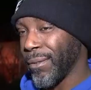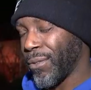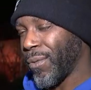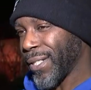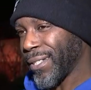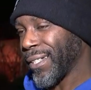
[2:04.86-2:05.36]

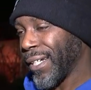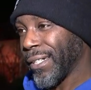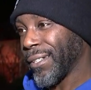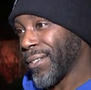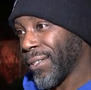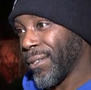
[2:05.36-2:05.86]
Questions
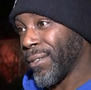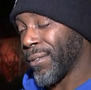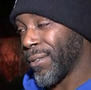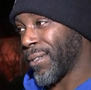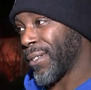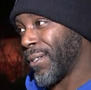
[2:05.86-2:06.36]
and
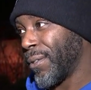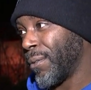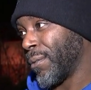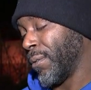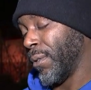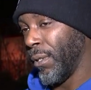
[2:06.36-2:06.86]
concerns are
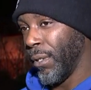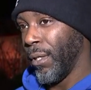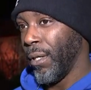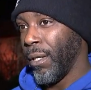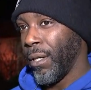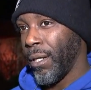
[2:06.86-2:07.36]
still
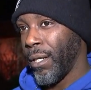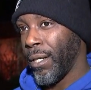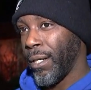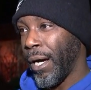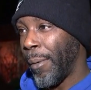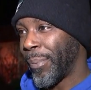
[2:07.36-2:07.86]
uh,
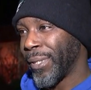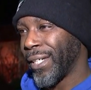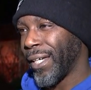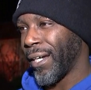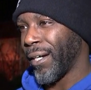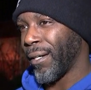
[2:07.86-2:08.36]
up in
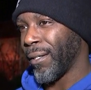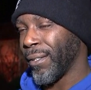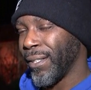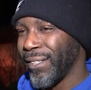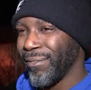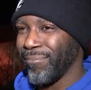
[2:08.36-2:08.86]
the air,
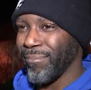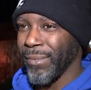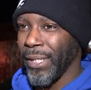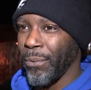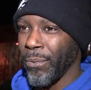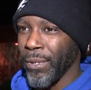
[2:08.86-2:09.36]
and
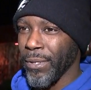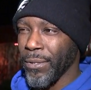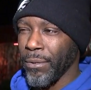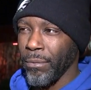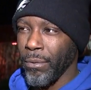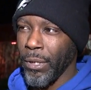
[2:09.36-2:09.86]
they weren't
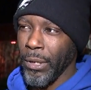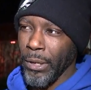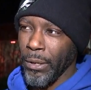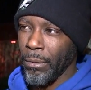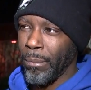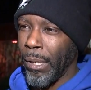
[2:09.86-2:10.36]
too
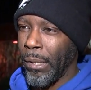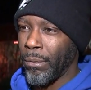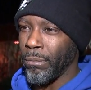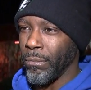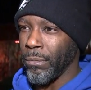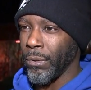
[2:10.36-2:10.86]
clear
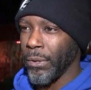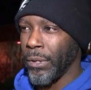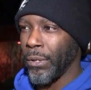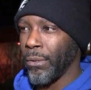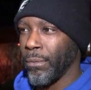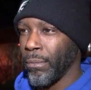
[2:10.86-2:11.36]
about,
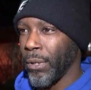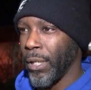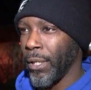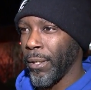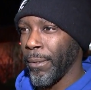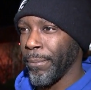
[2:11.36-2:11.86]
you know,
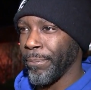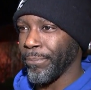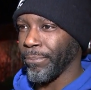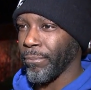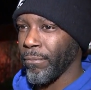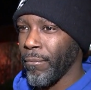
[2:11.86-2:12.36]

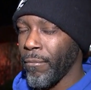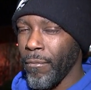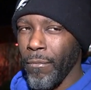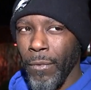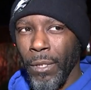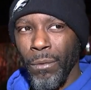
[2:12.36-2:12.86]
um,
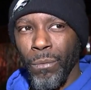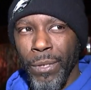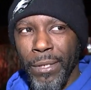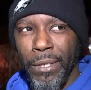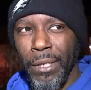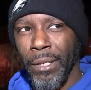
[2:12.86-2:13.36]

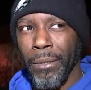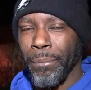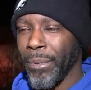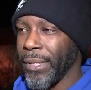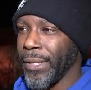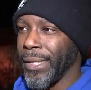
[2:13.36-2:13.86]
what's going to
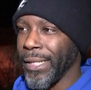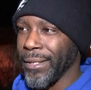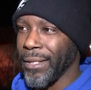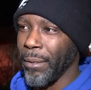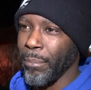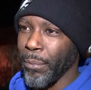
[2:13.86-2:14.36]
be the
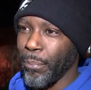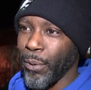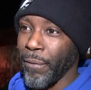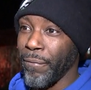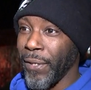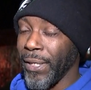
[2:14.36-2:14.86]
next step of
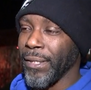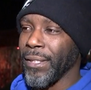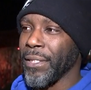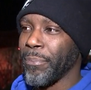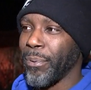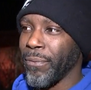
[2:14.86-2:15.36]
preventing
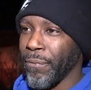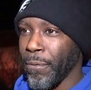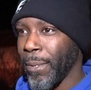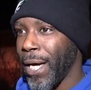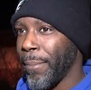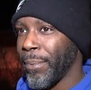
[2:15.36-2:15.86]
this
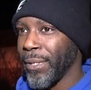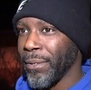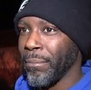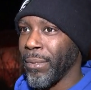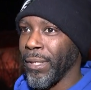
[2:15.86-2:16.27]
from happening.